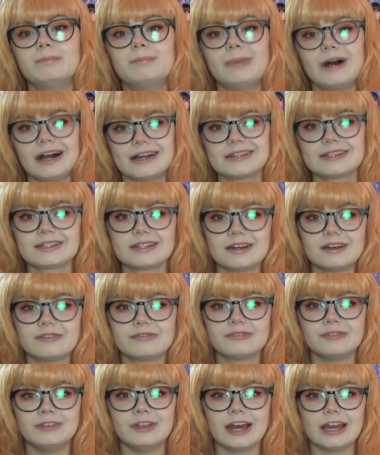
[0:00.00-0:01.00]
buy
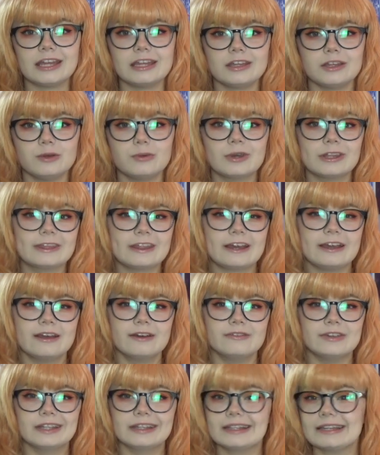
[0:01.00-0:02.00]
stuff that you can think
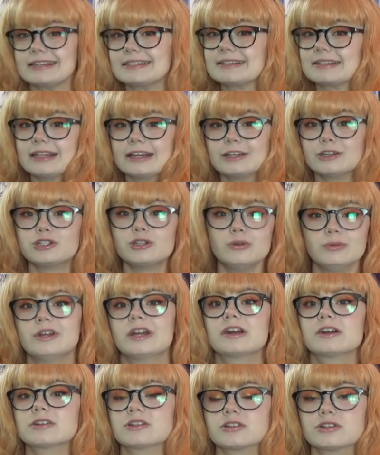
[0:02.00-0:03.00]
of at least like two
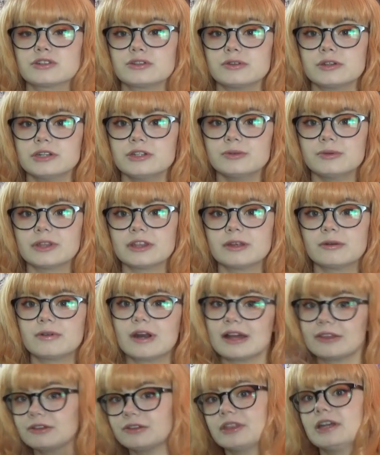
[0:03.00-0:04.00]
characters you can do with it
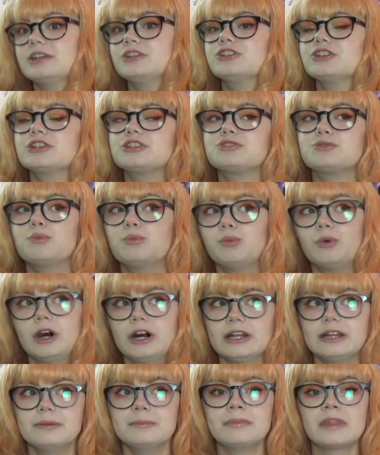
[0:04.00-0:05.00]
rather than just
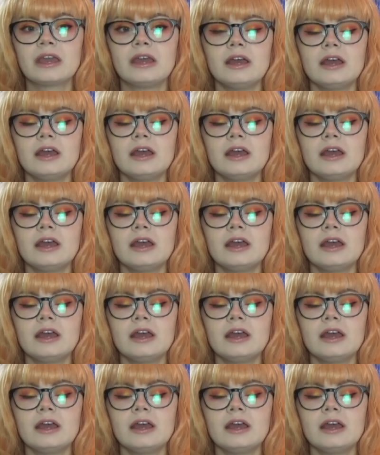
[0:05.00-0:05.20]
one.